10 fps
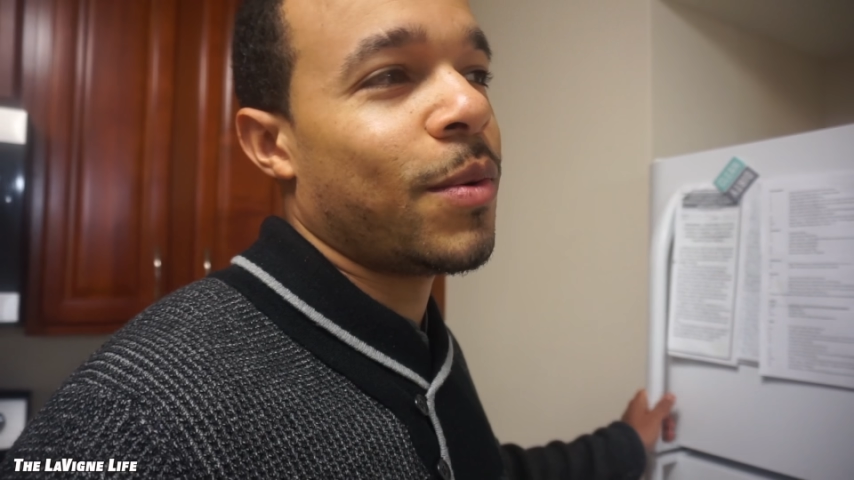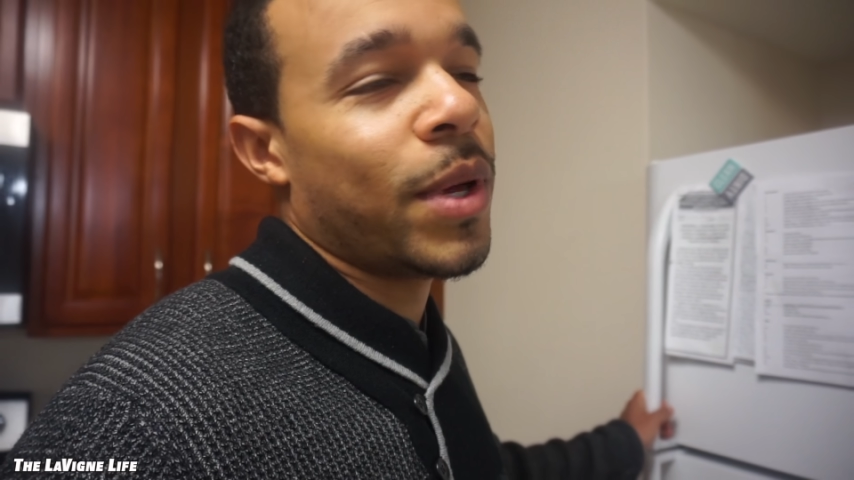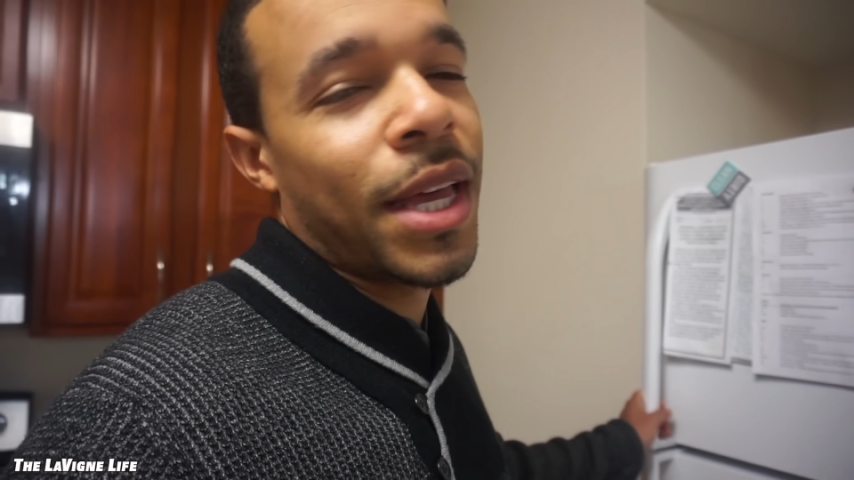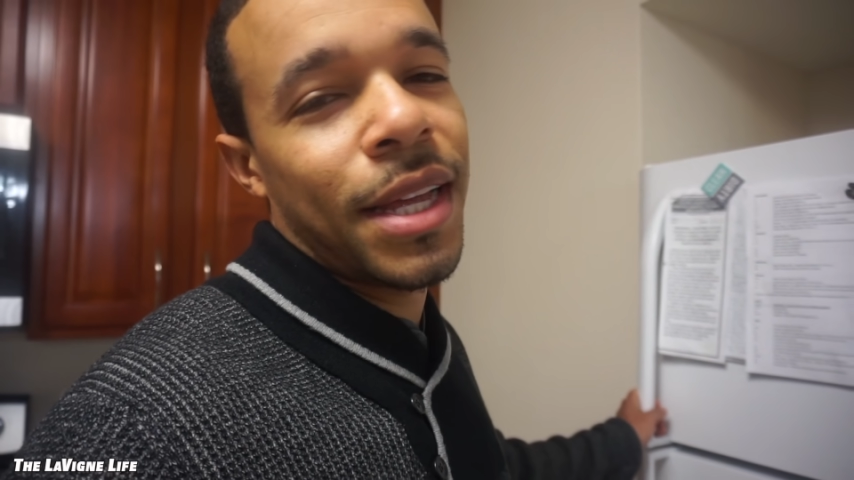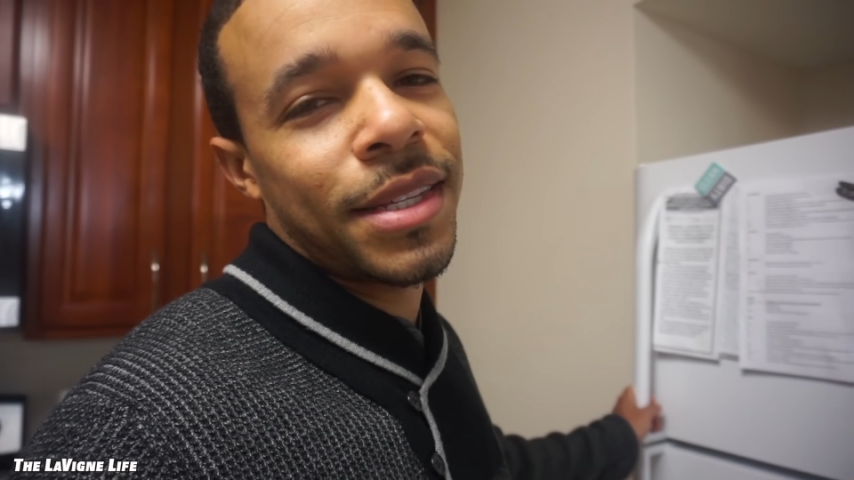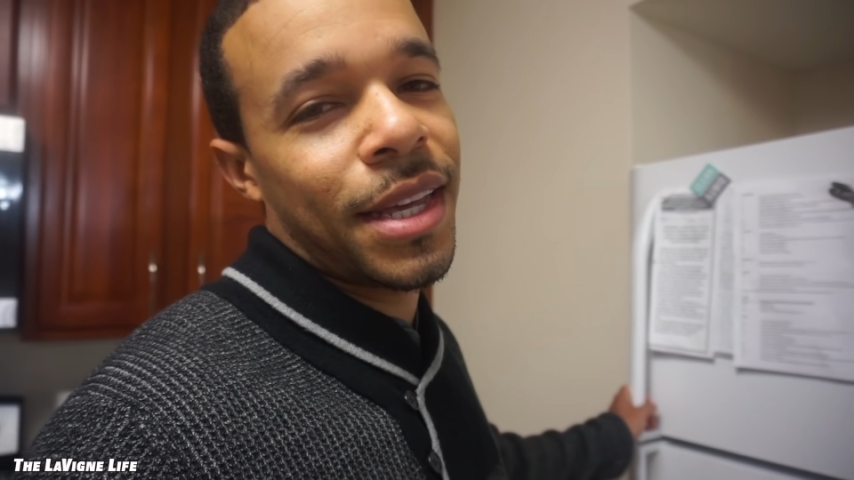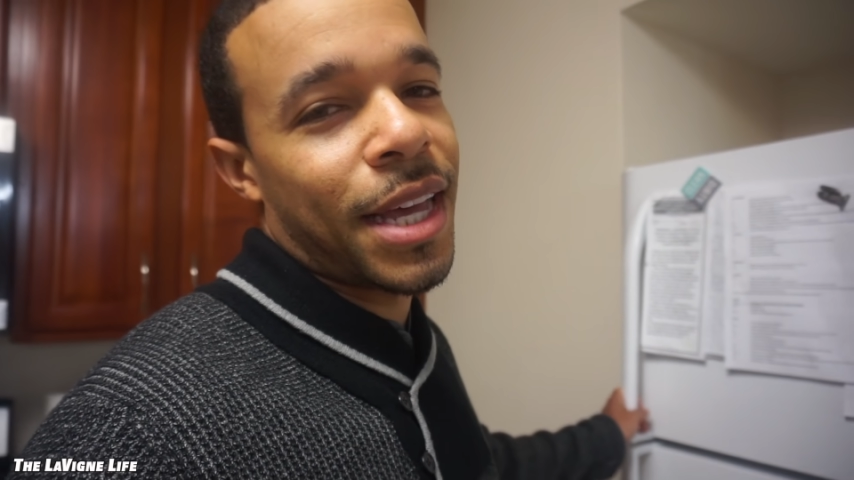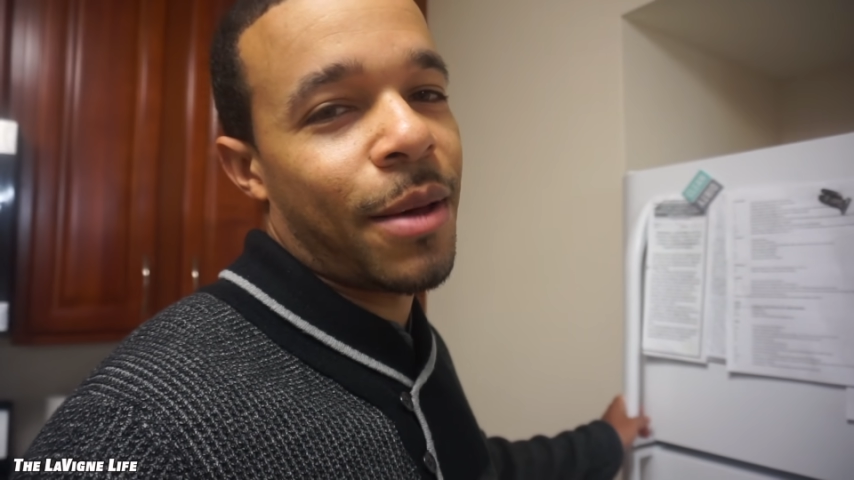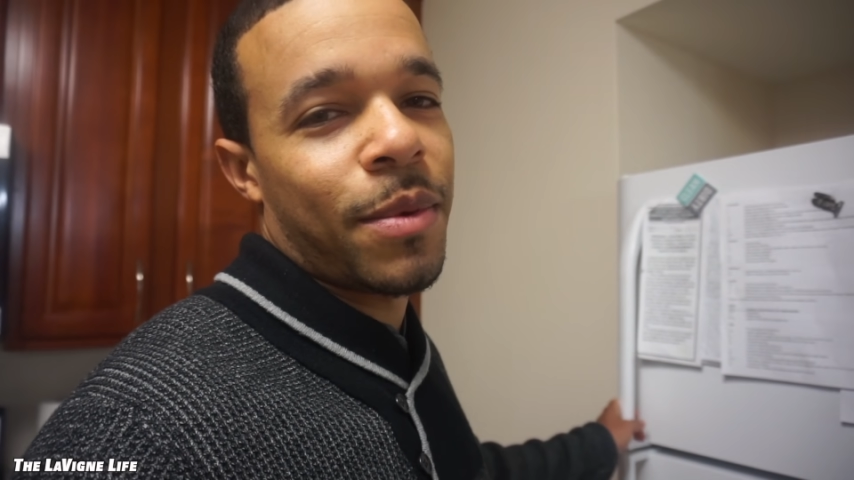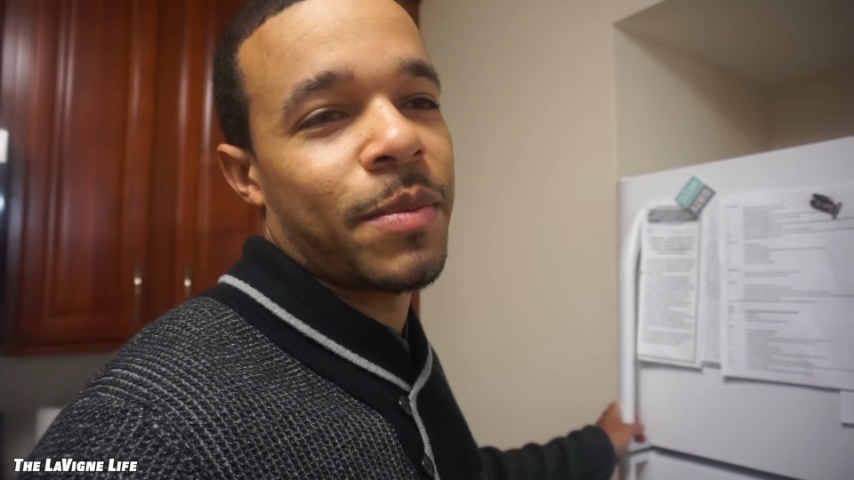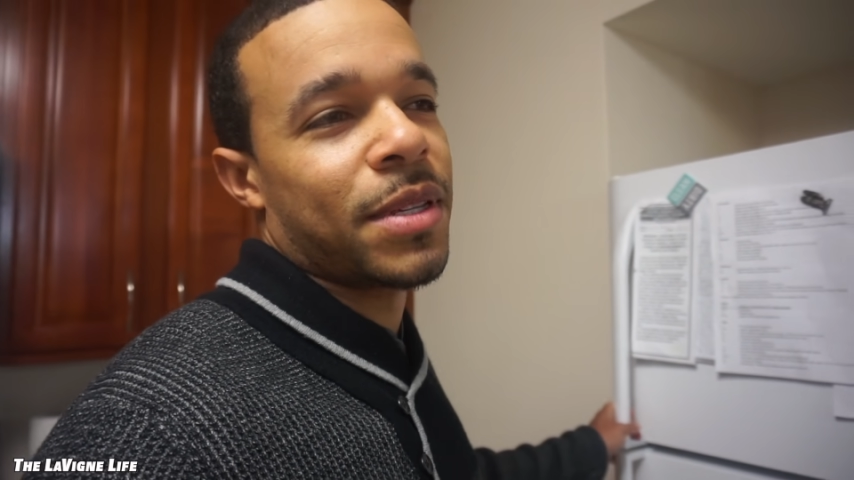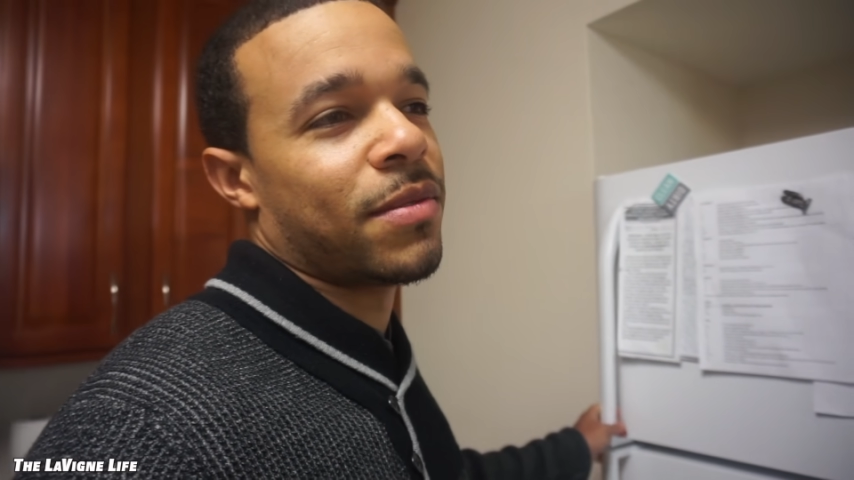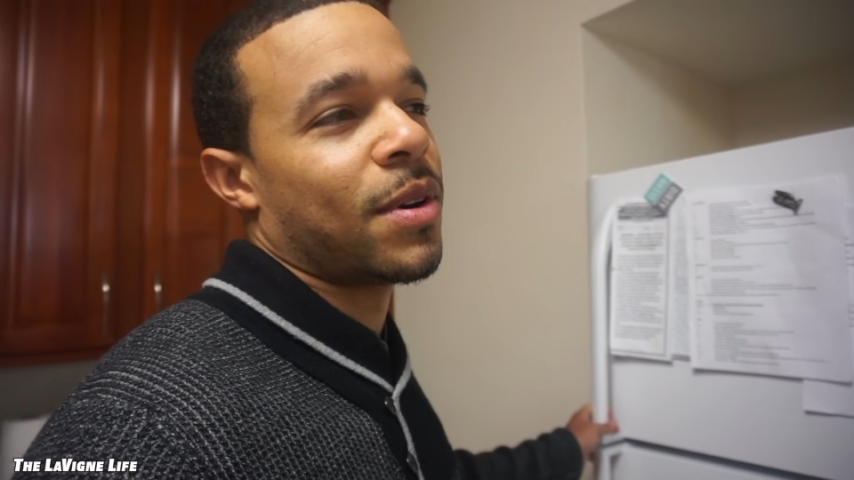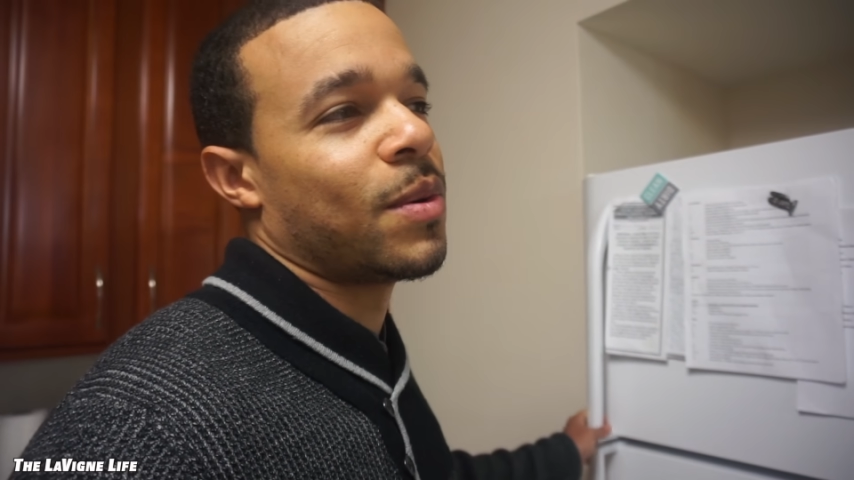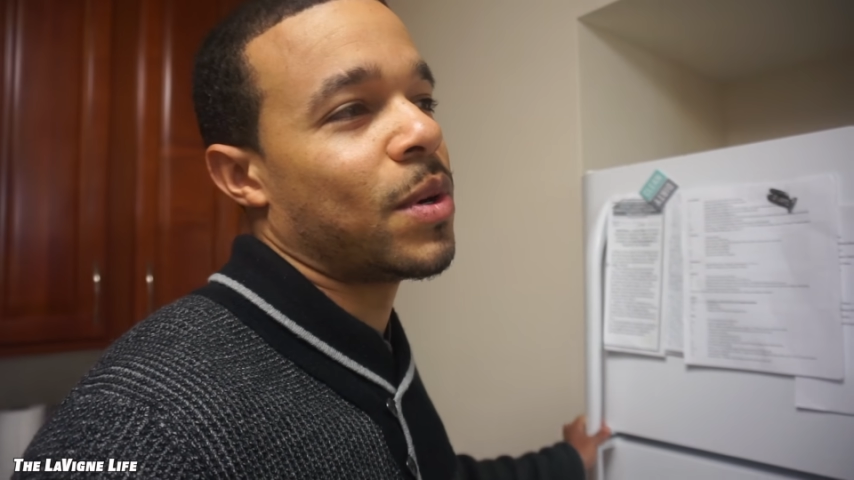We can't take compliments
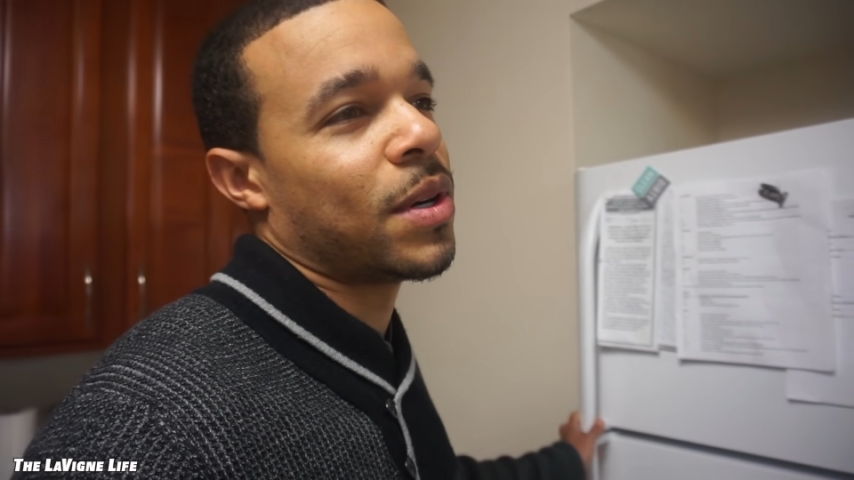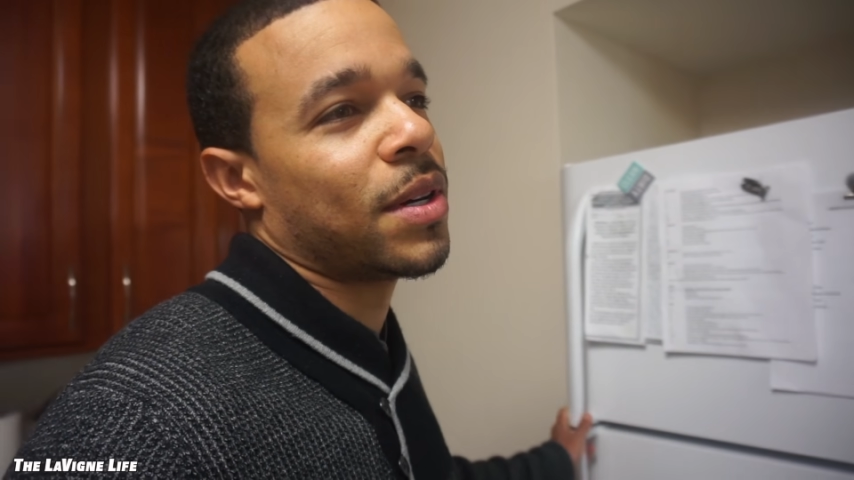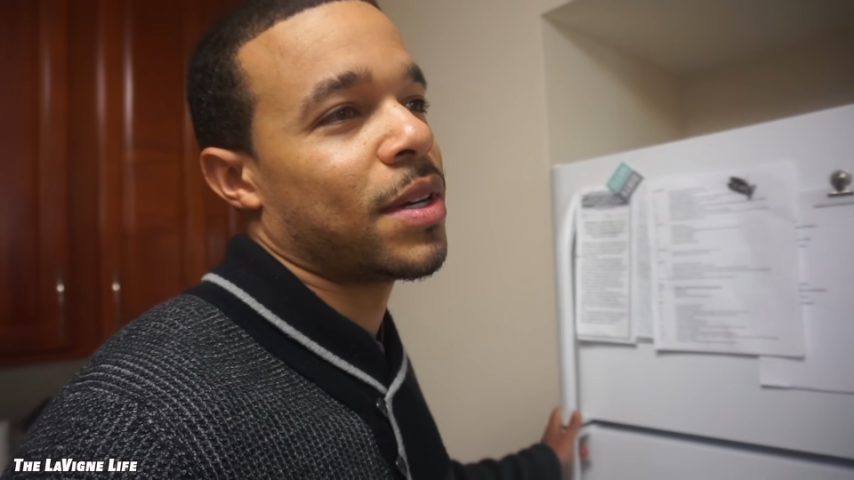very well.